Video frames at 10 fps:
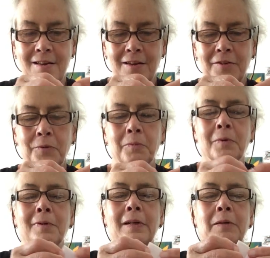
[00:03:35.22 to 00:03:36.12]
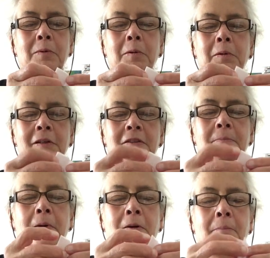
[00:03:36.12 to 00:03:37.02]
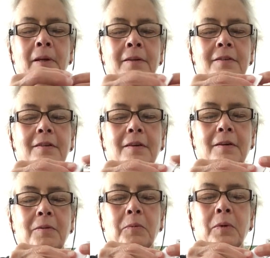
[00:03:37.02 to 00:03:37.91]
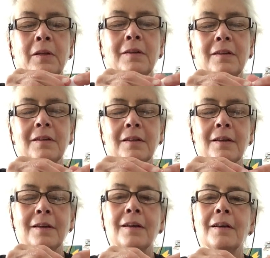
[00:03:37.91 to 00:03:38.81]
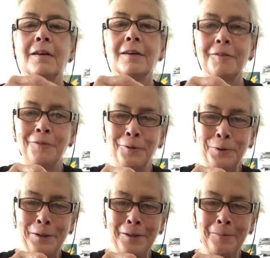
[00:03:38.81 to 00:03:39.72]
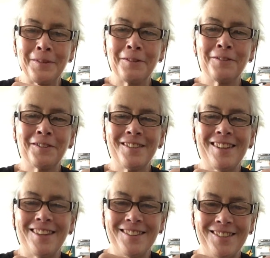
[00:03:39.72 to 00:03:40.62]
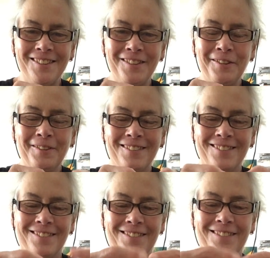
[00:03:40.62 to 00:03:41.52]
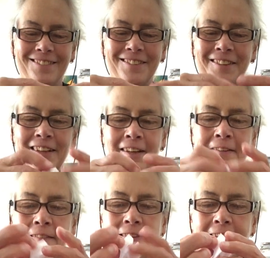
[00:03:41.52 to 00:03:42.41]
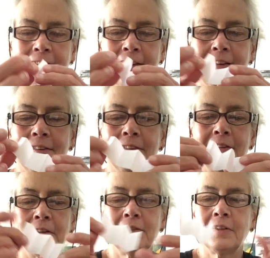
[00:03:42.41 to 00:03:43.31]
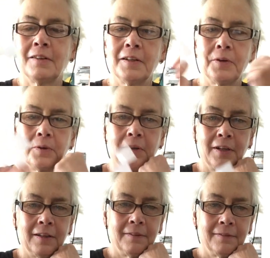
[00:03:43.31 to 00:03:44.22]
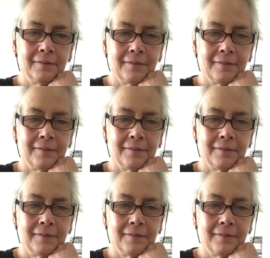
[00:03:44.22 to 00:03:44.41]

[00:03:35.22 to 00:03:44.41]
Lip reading: And don't worry, we will experiment with folding them different sizes too. Okay? So here's our accordion.